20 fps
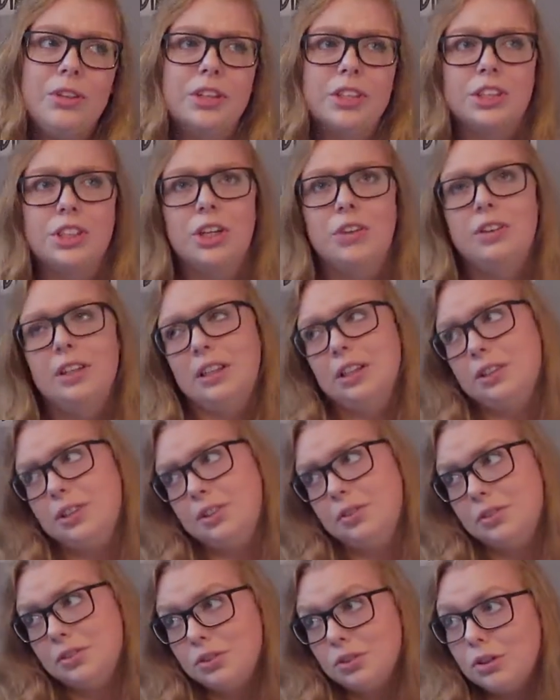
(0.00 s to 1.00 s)
and they're showing their
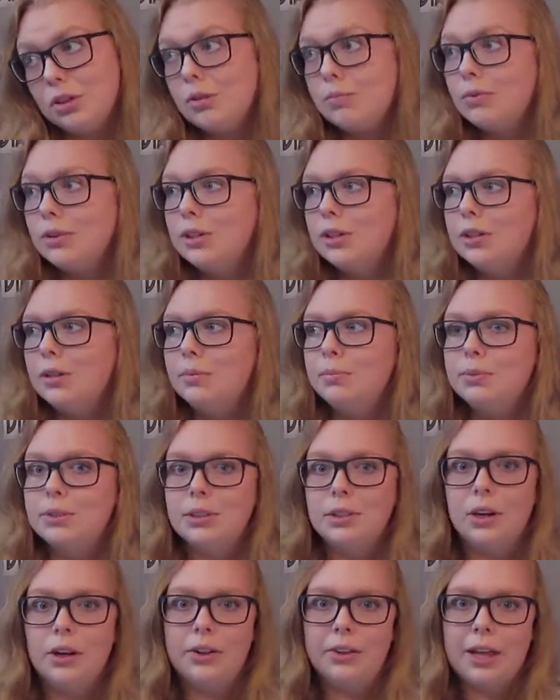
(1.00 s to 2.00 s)
new dorm rooms
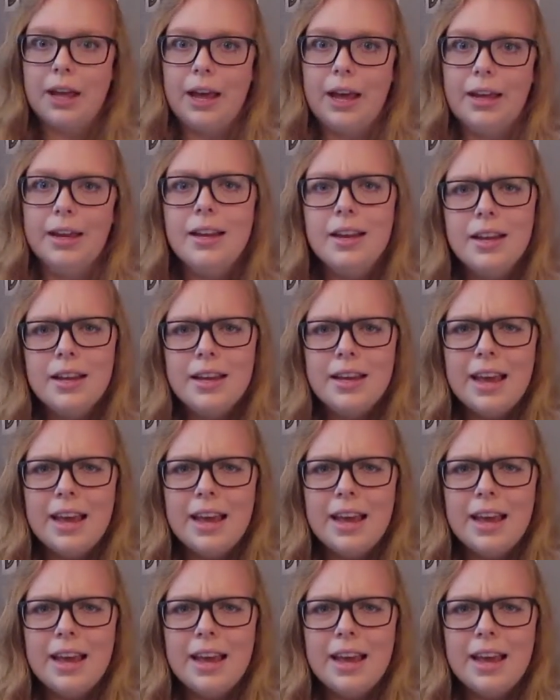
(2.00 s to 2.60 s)
and all that,